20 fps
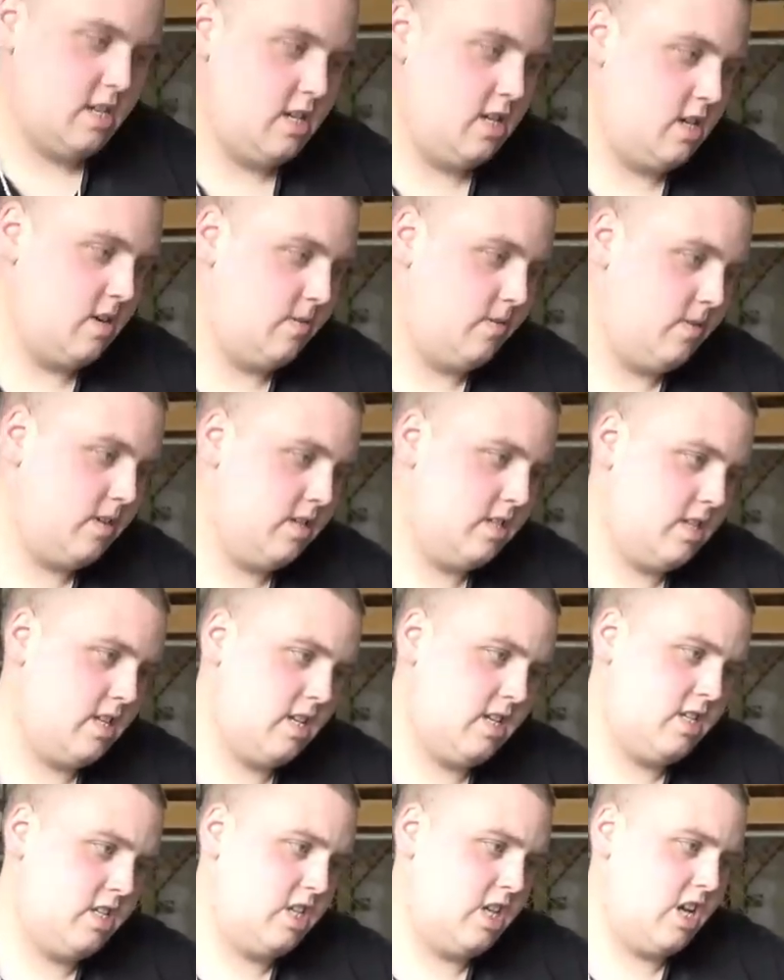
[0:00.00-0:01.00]
Um, what is
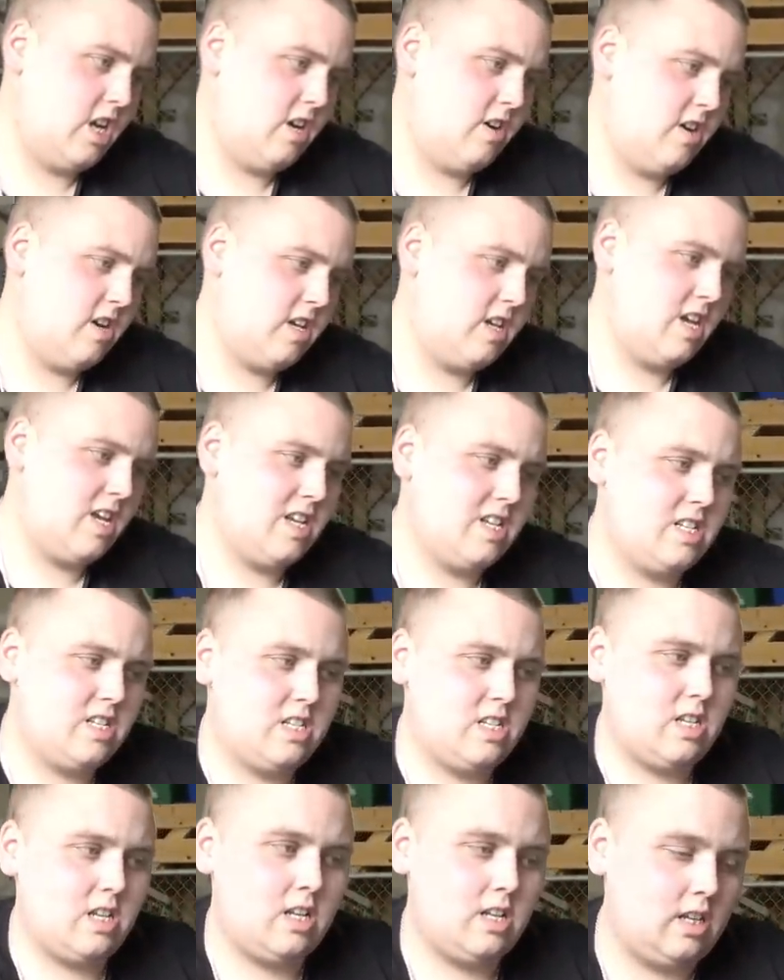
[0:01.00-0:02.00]
this? Cherry
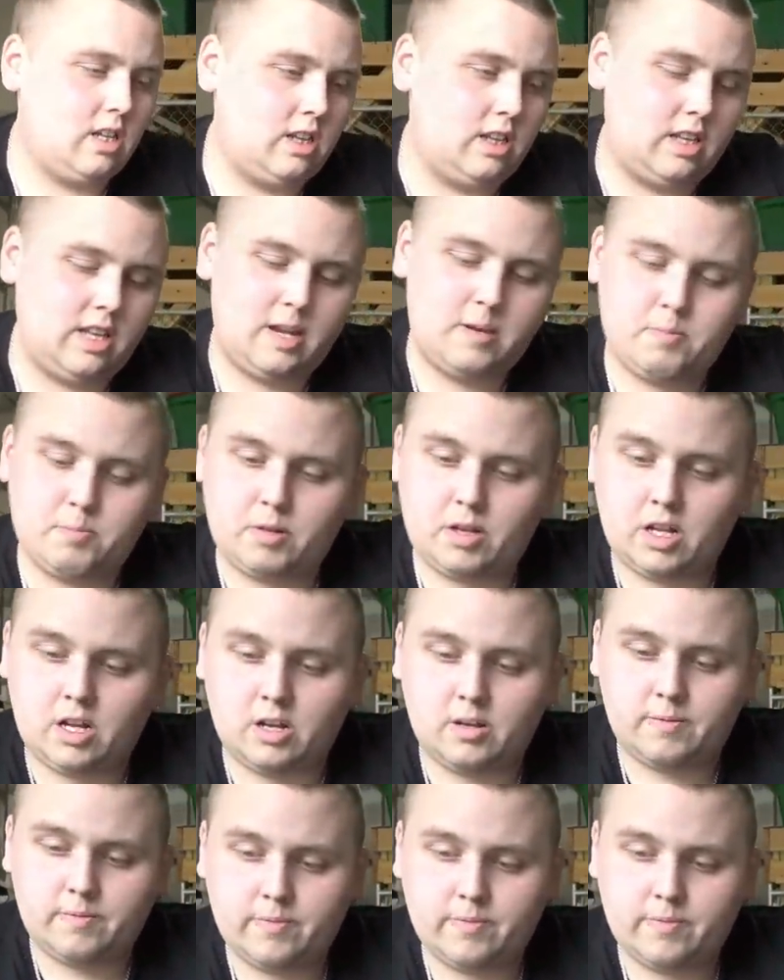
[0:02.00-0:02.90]
Kiss lip balm.